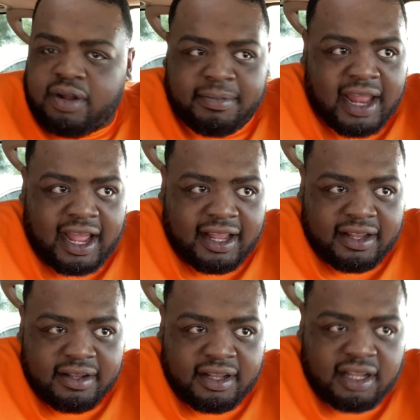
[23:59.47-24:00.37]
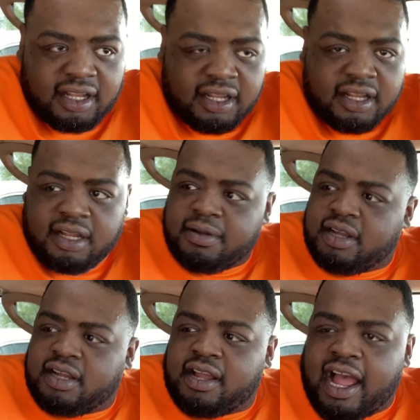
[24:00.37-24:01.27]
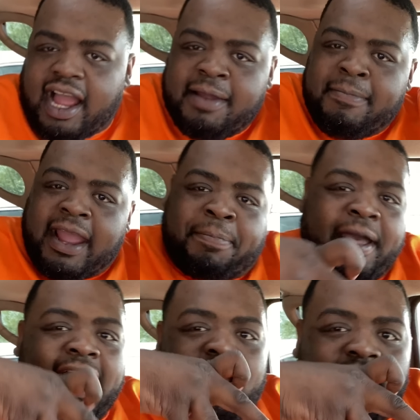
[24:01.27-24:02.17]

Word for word: I'm not. Why? All right, MacPack.